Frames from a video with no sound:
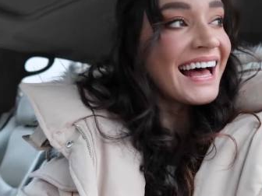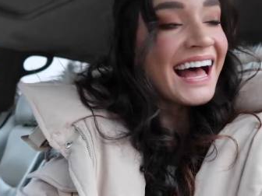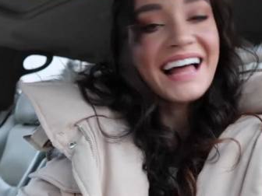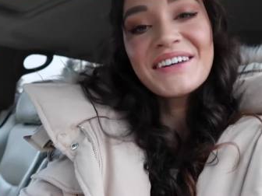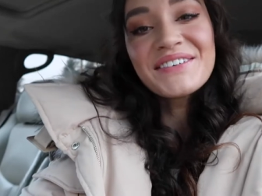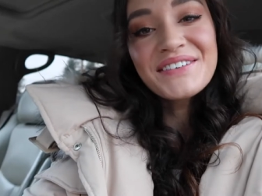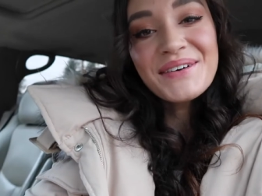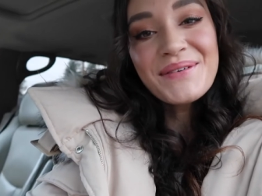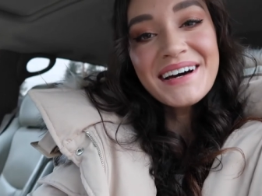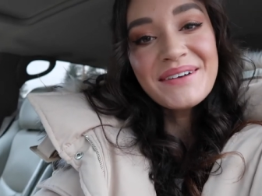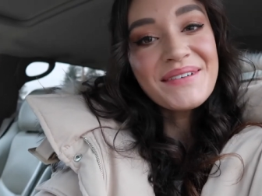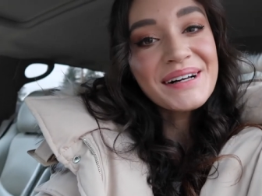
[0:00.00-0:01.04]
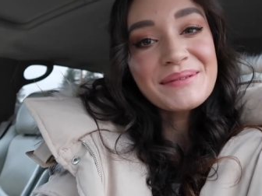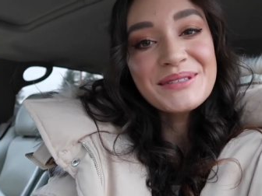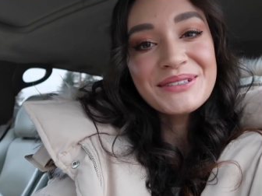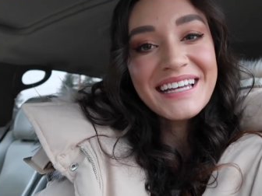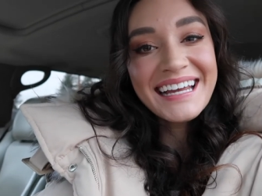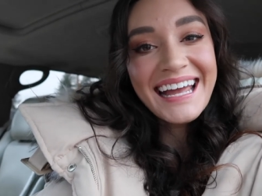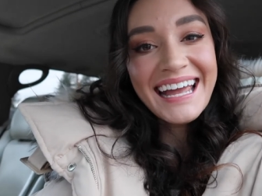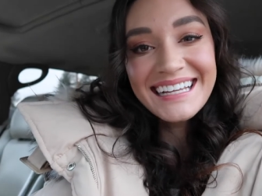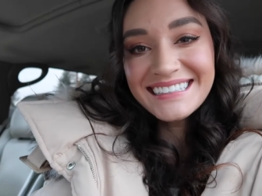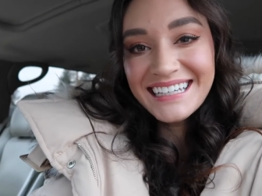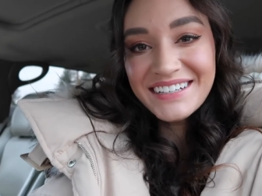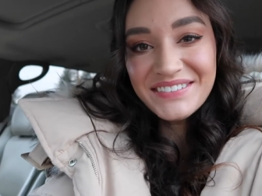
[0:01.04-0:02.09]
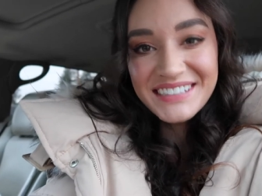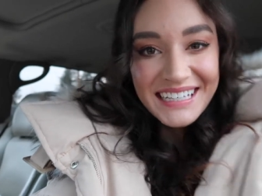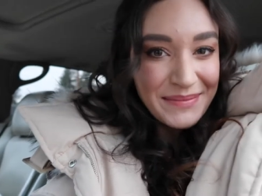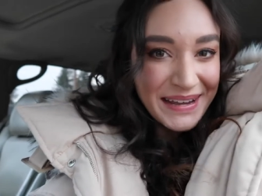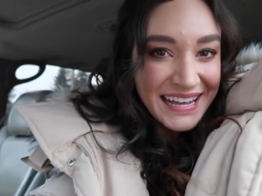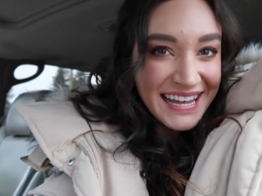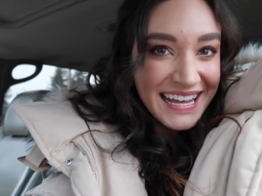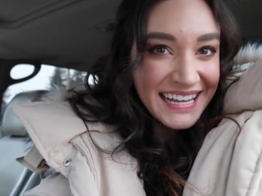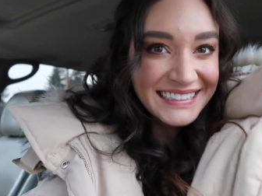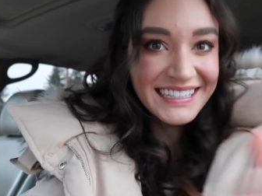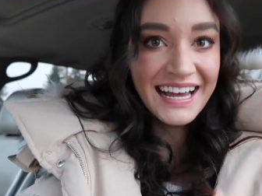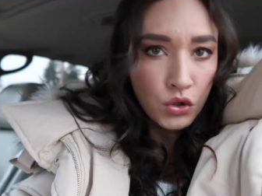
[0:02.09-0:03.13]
Hello everyone and welcome to day 18 of Sydmas.